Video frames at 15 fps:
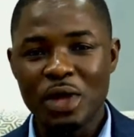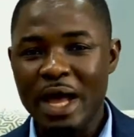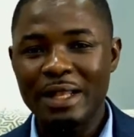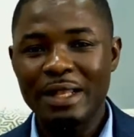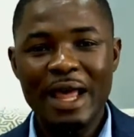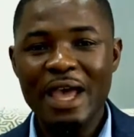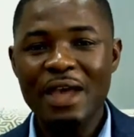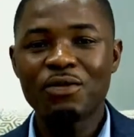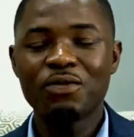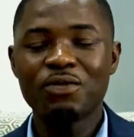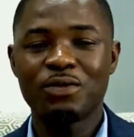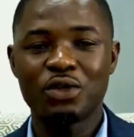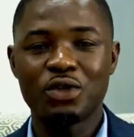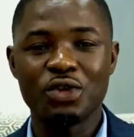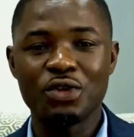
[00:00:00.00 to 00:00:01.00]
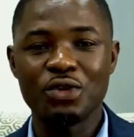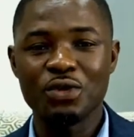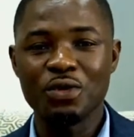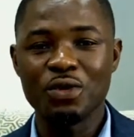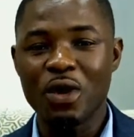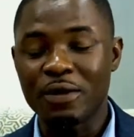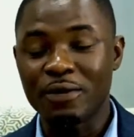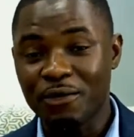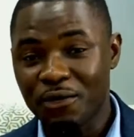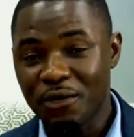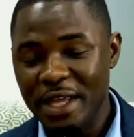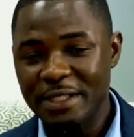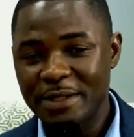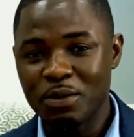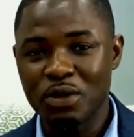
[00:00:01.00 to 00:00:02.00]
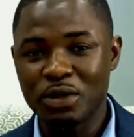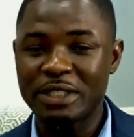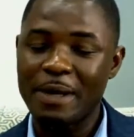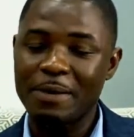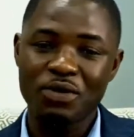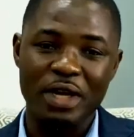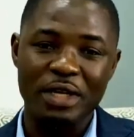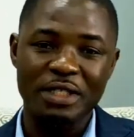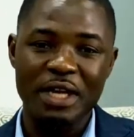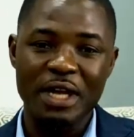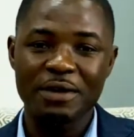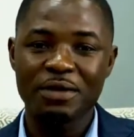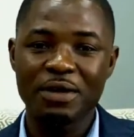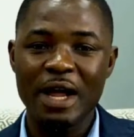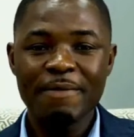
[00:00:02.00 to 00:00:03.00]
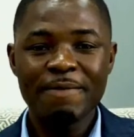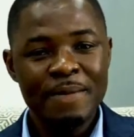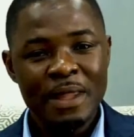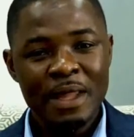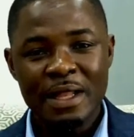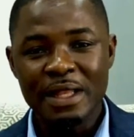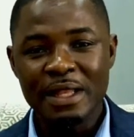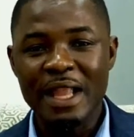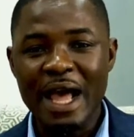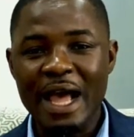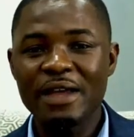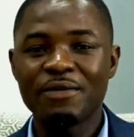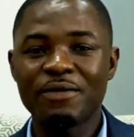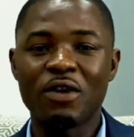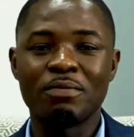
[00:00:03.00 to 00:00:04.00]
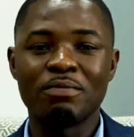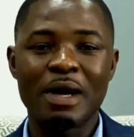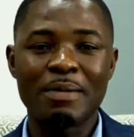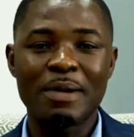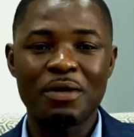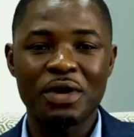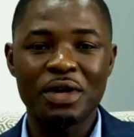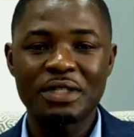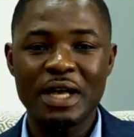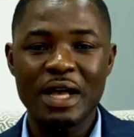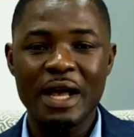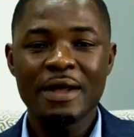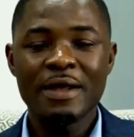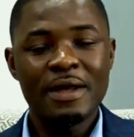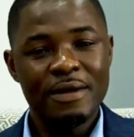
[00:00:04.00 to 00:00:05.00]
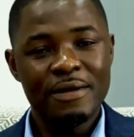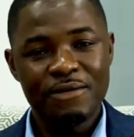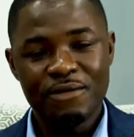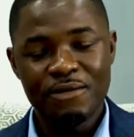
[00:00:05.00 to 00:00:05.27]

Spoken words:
We are live to you on Facebook, Sam Crunchy Ankara, live on Mama Rita